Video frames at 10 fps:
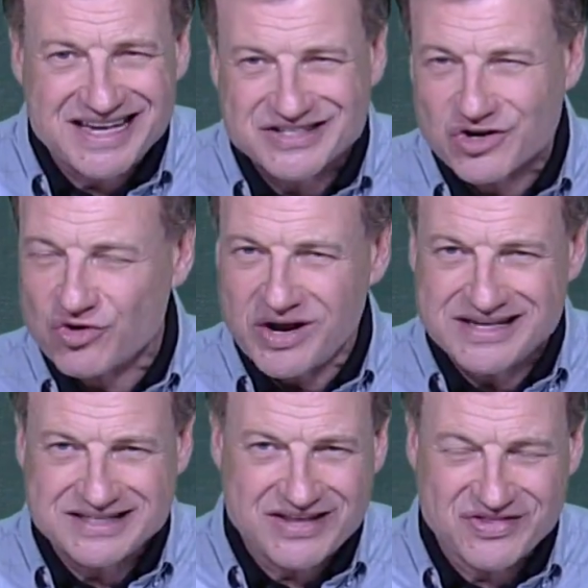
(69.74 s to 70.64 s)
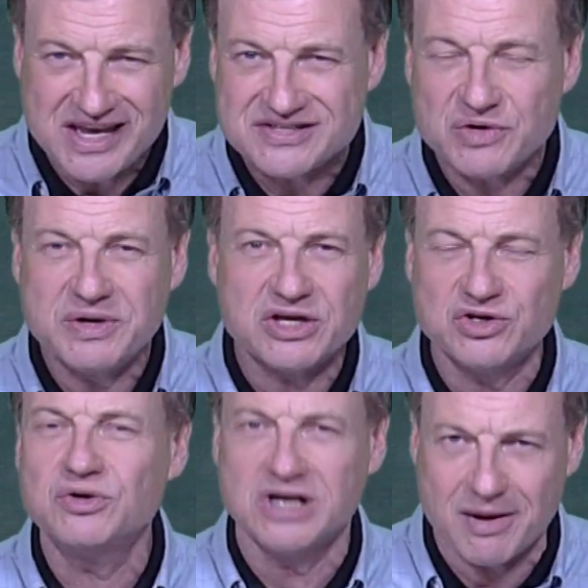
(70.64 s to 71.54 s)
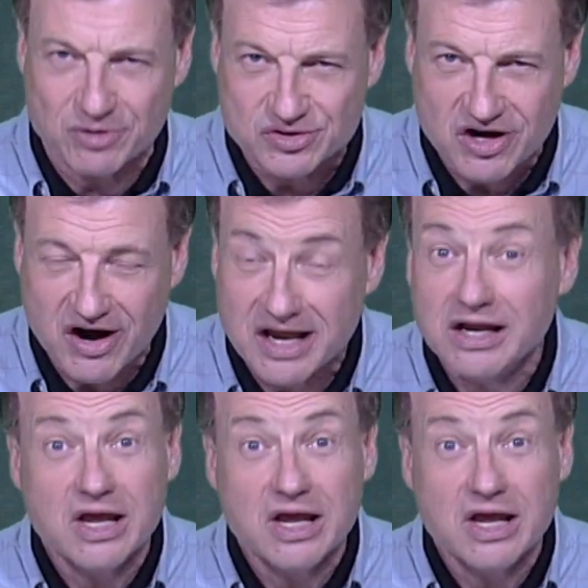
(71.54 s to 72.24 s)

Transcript: these crazy things that we can do to numbers, all right?